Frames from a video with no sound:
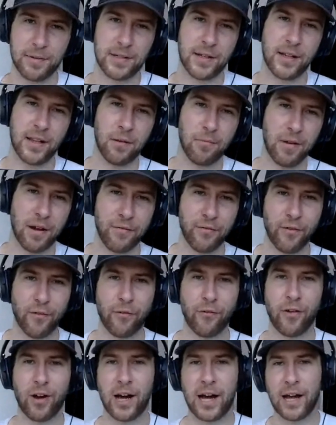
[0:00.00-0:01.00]
He was only one for
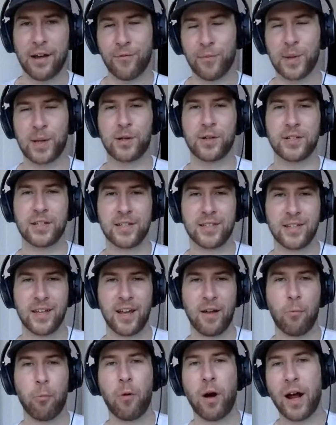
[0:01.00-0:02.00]
five, but good to
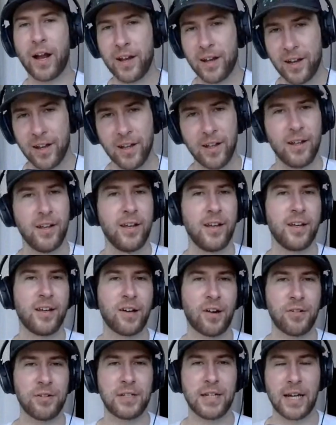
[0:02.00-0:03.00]
see one
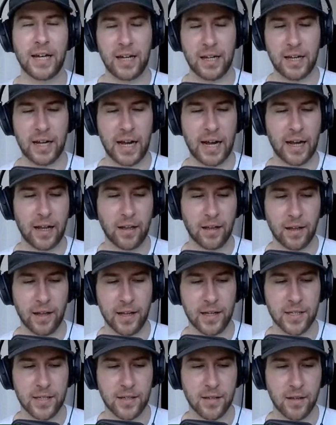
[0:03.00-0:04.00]
go down at
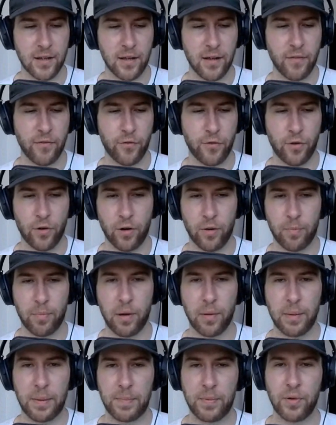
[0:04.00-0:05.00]
least for
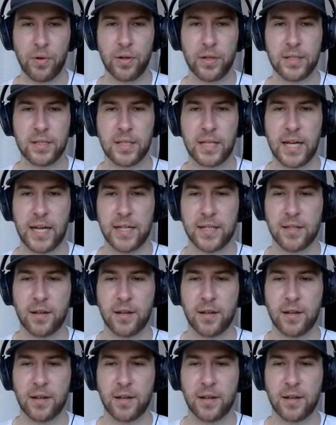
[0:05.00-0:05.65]
Bobby Portis there.